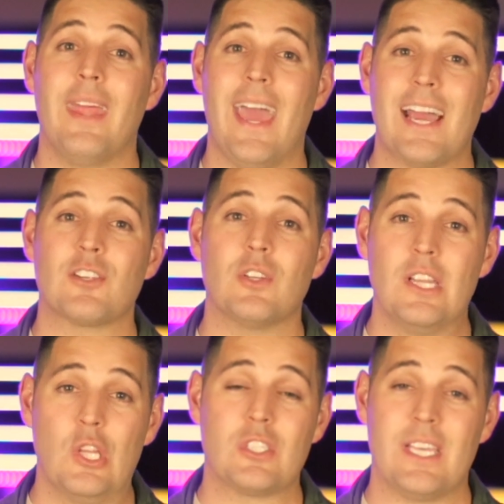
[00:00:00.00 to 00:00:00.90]
it actually
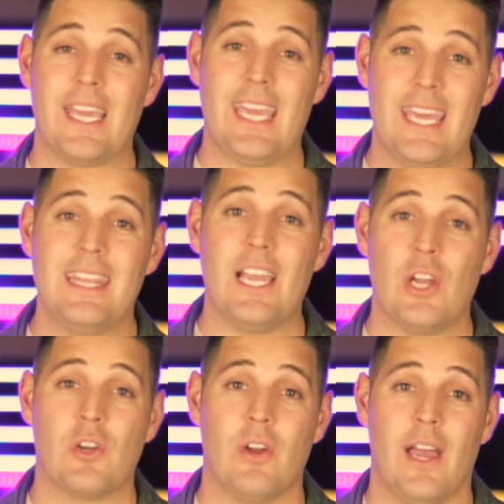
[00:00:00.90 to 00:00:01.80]
looks like in the
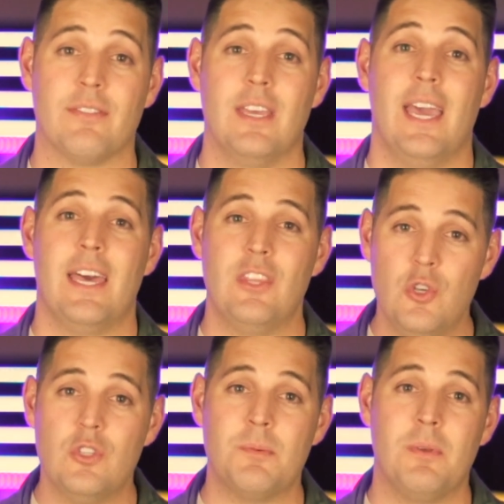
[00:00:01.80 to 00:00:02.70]
aircraft and the
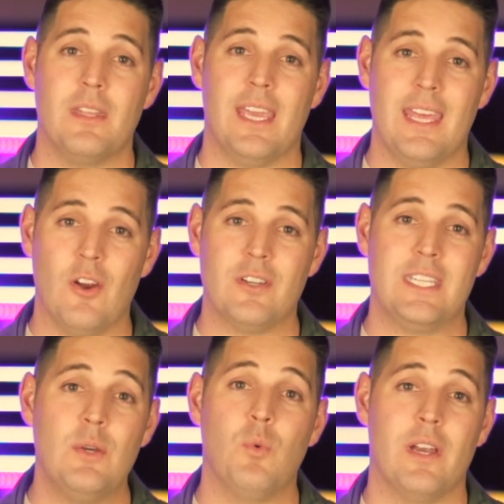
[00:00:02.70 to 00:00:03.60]
usability in our
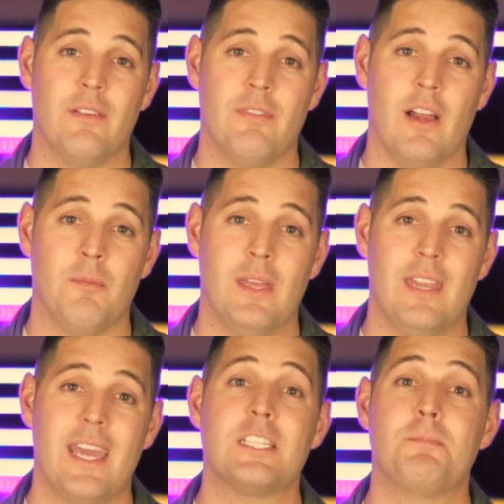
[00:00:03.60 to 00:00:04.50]
T1 environment,
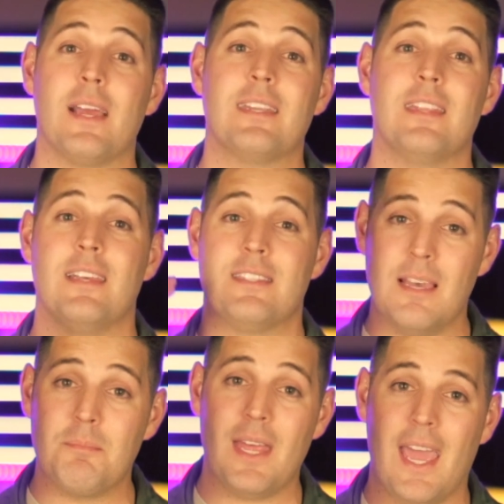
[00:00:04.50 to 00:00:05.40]
expecting that
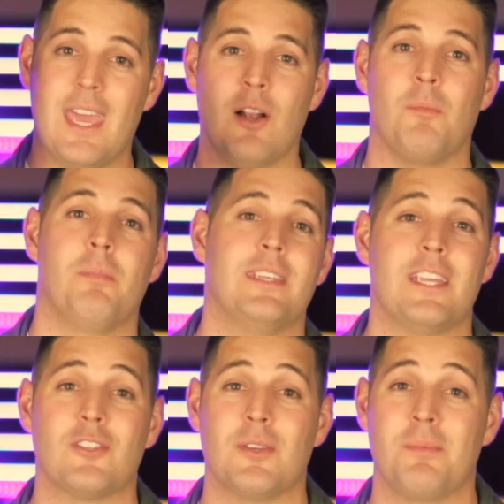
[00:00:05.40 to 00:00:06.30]
someday it'll
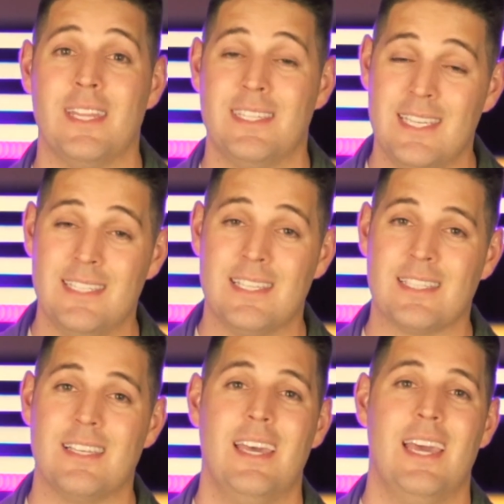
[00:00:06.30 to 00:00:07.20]
potentially be in
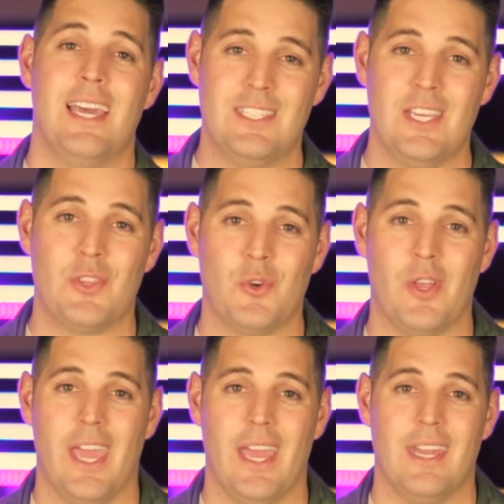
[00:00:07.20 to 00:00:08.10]
T6 and
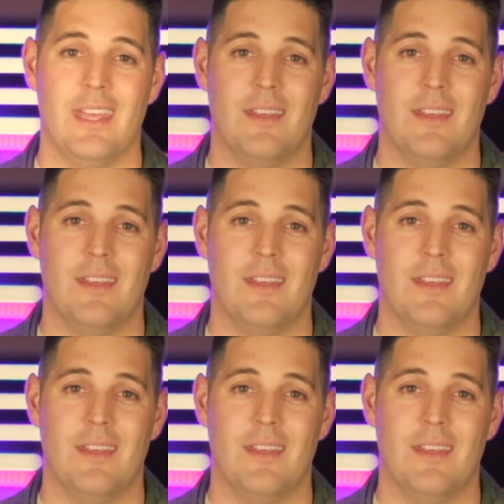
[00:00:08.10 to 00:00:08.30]
T38.